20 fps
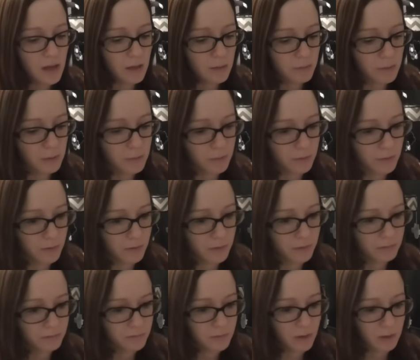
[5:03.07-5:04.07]
and
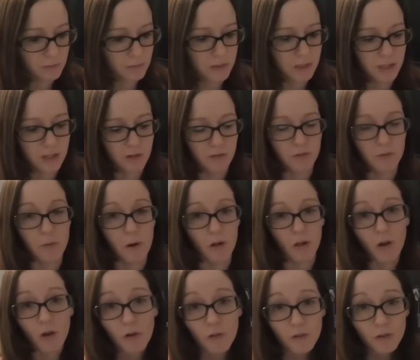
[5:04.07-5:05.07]
people come to see her from
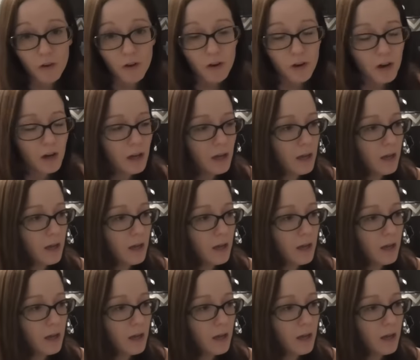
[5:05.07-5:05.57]
all over.